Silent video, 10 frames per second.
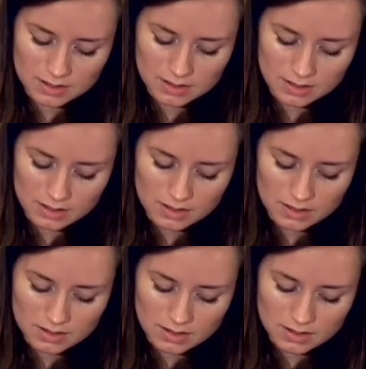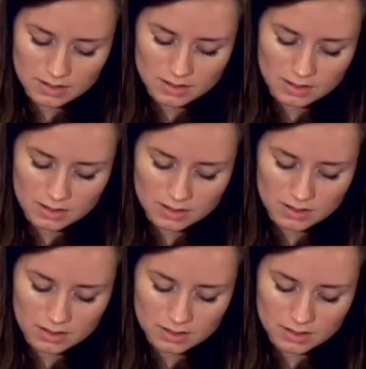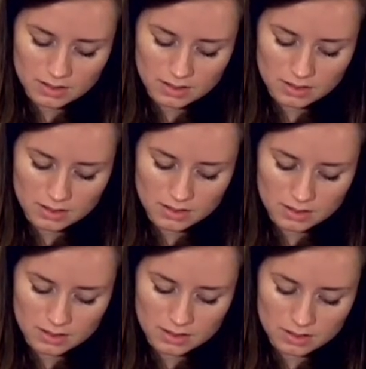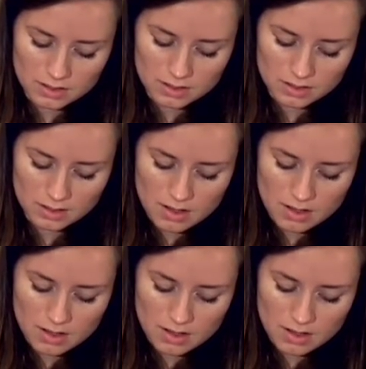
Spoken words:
Nobody speaks.